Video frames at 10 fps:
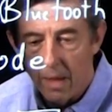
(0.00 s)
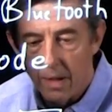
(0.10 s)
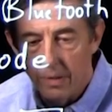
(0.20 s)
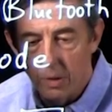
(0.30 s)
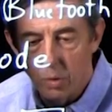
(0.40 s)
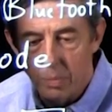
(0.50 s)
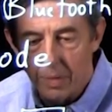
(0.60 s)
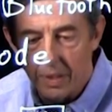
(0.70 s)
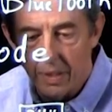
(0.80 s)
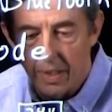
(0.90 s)
And those would
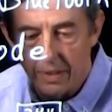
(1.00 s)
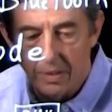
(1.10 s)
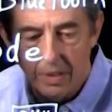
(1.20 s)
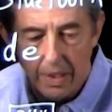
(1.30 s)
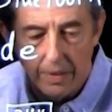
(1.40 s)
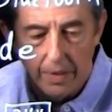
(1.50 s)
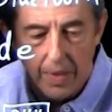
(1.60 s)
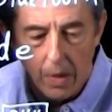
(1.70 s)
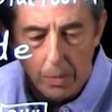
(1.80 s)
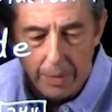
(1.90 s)
be connected, and then
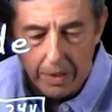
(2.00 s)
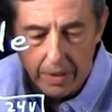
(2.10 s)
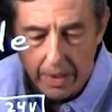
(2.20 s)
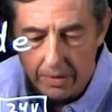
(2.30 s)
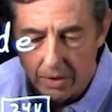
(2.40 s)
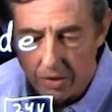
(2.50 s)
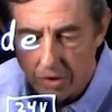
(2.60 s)
that would be connected